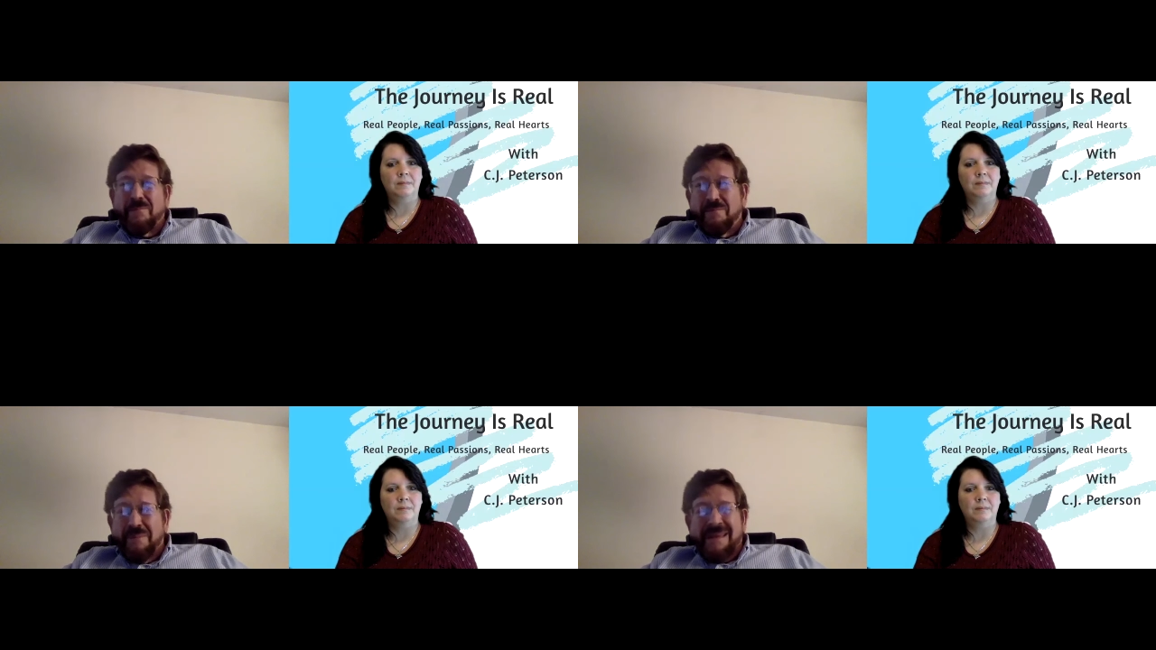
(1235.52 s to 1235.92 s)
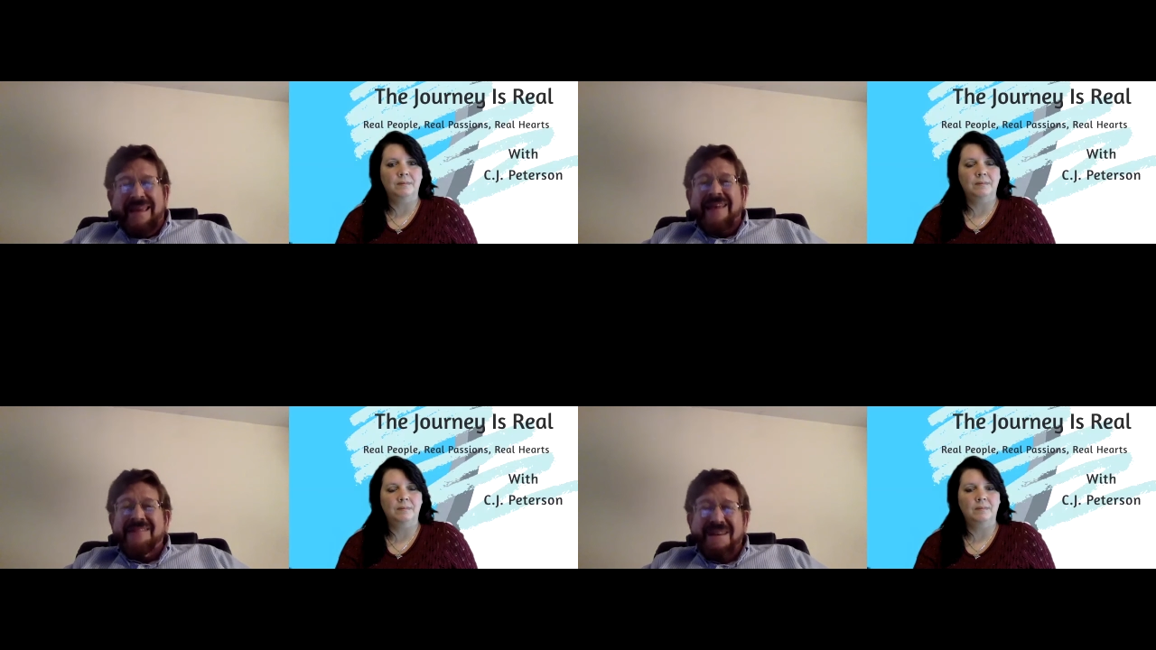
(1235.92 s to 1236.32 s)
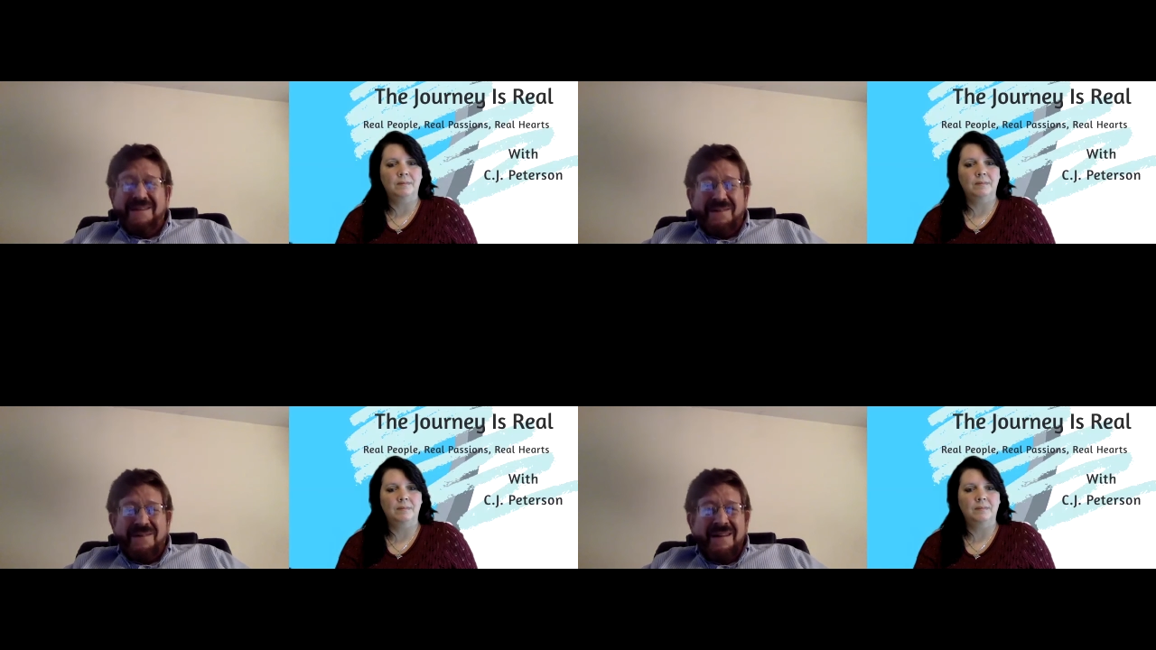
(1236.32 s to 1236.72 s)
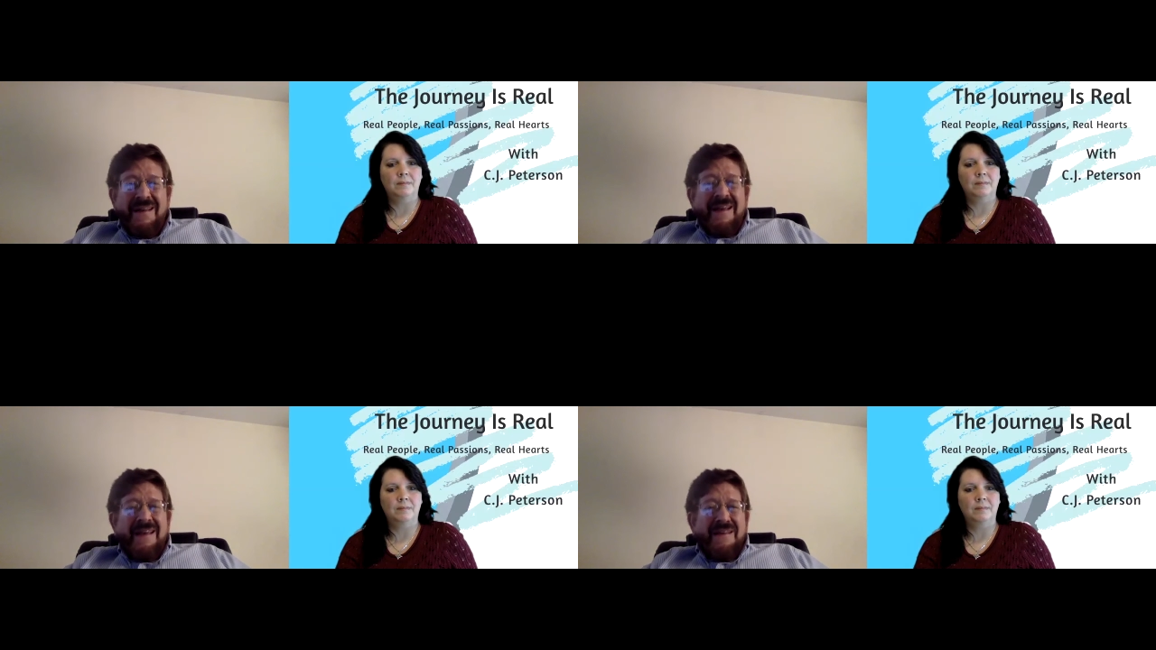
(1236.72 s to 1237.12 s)
Speaker 1: big gas guzzler,
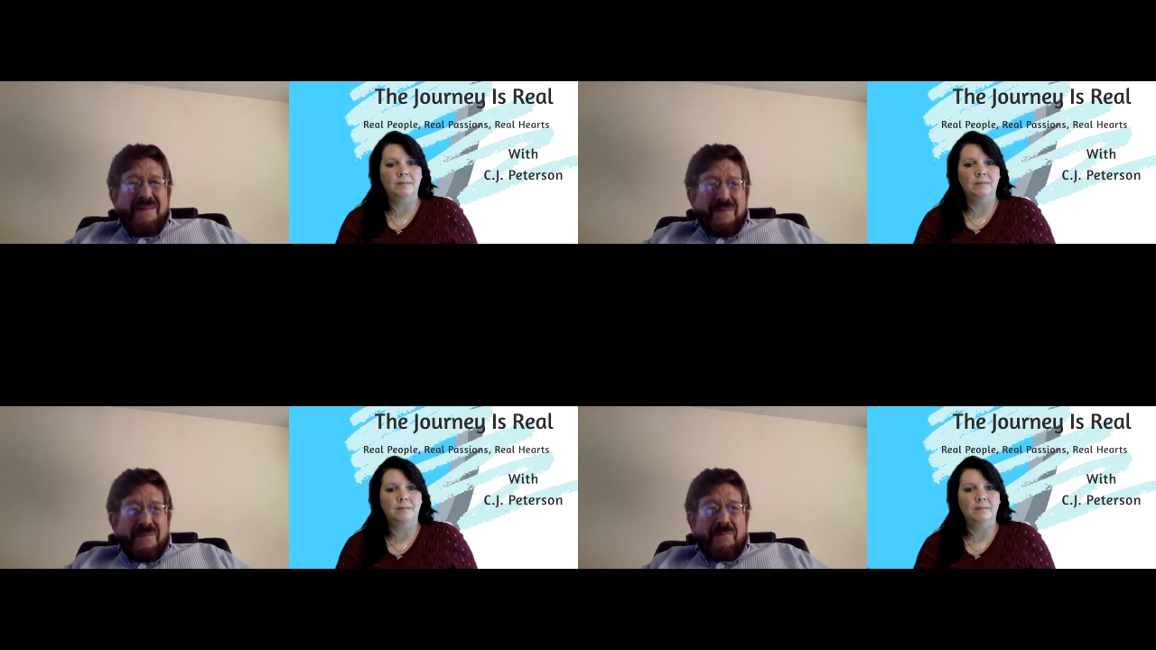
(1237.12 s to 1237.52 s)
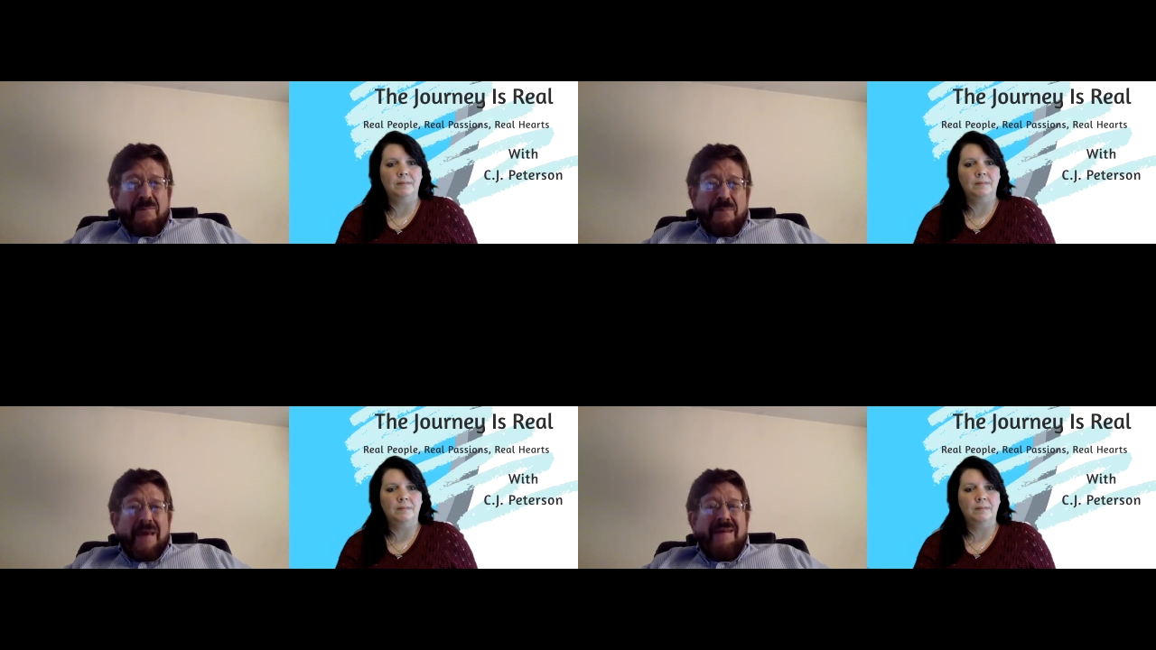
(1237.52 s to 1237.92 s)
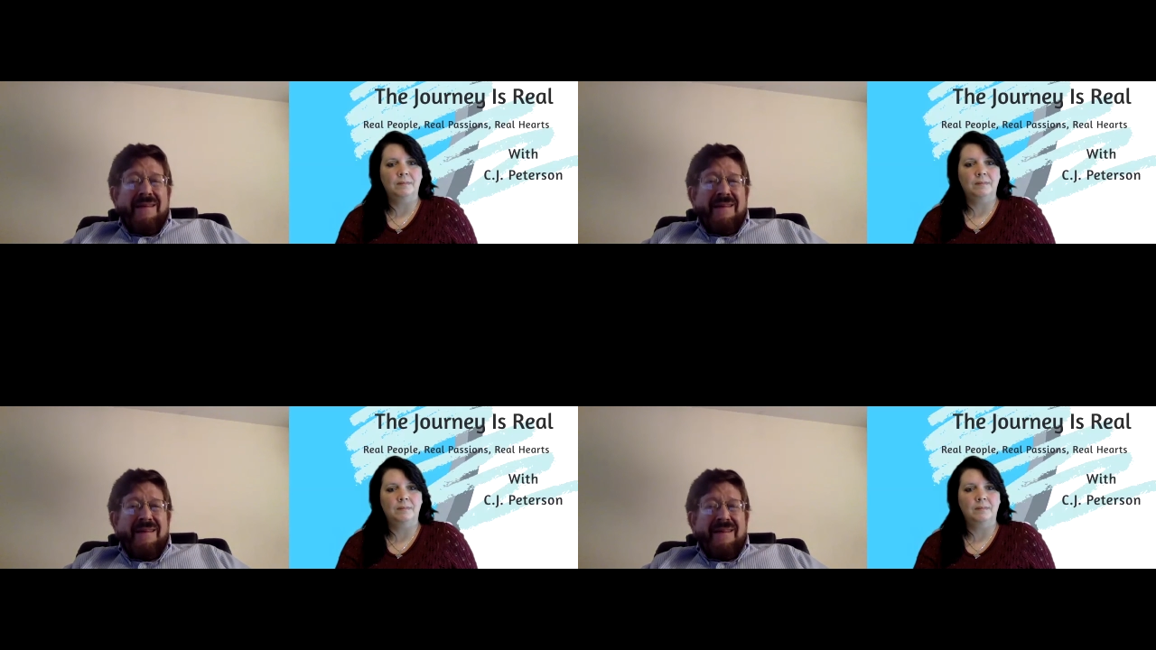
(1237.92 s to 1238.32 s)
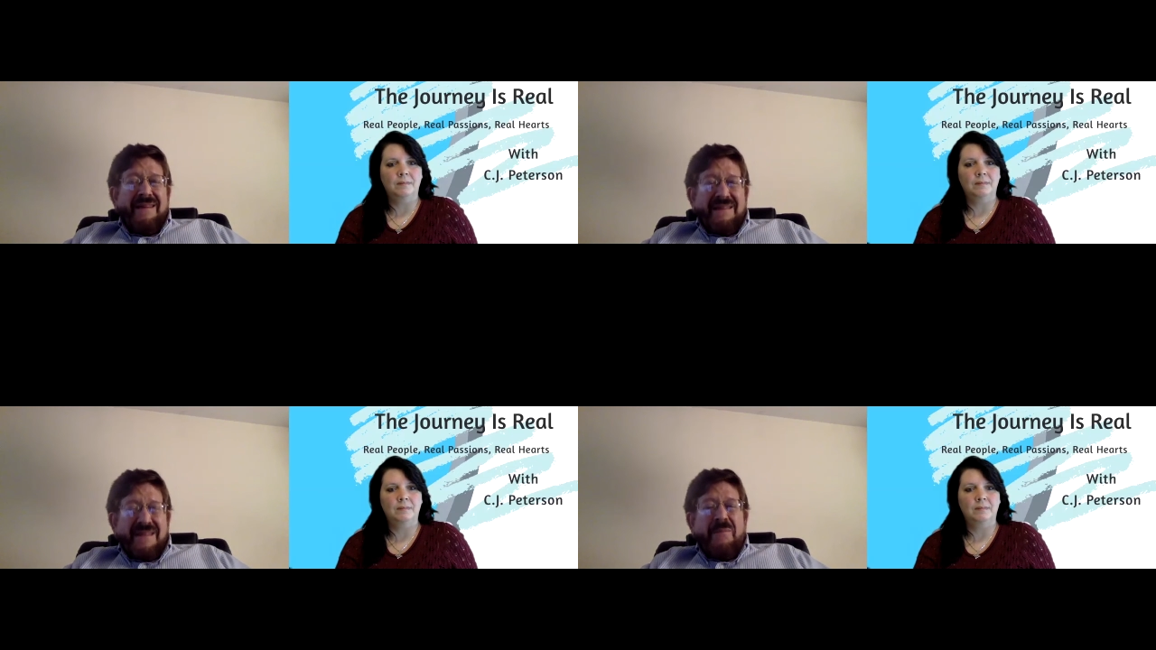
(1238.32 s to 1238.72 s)
but
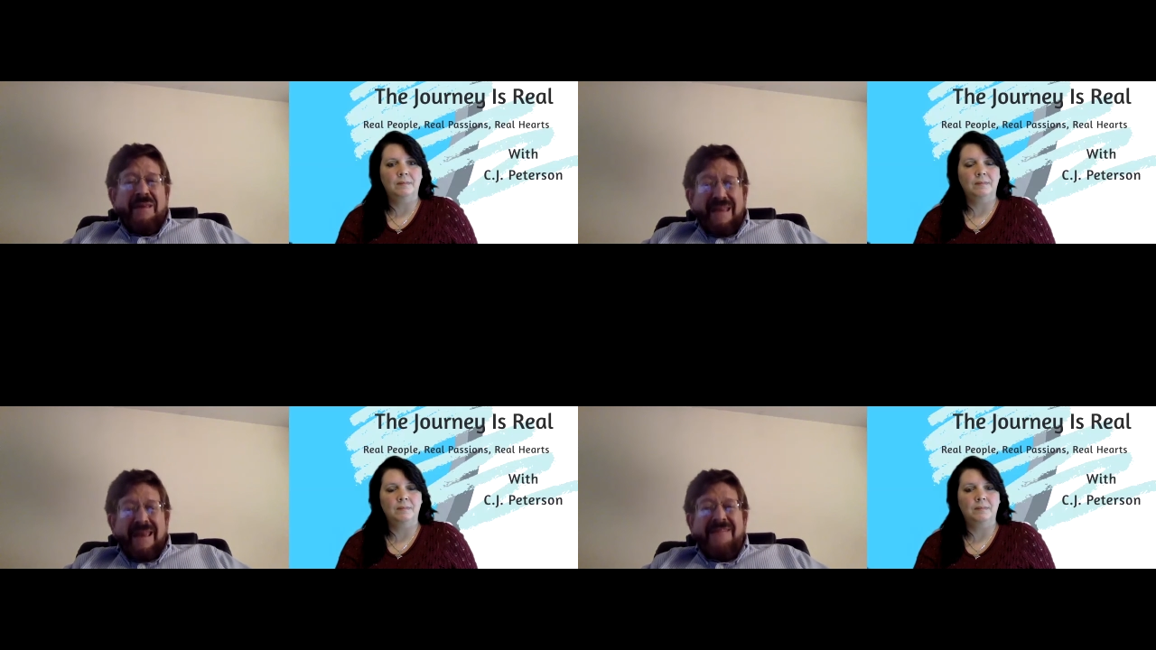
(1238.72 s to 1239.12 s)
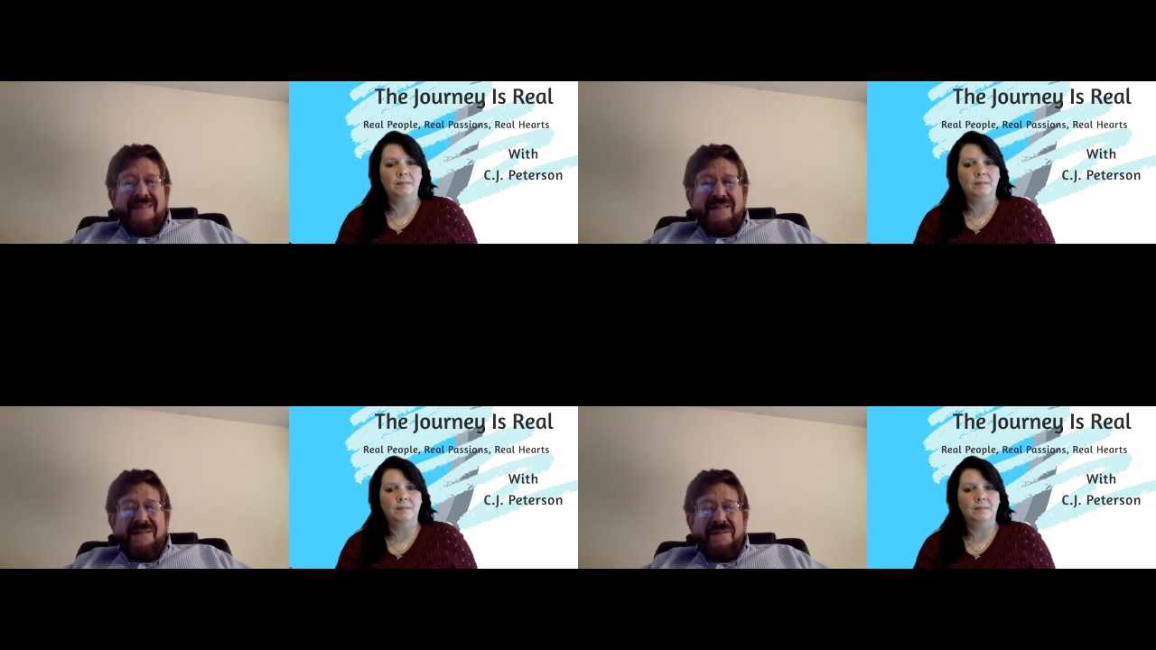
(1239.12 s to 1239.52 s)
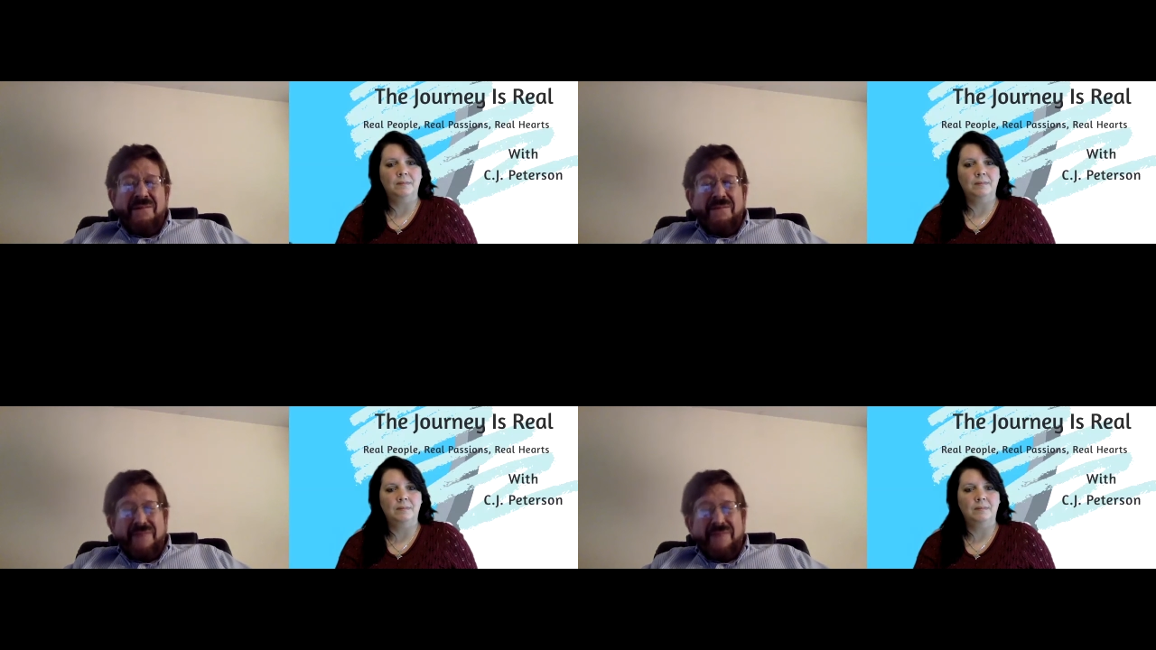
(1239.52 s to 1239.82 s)
instead of being a gas guzzler,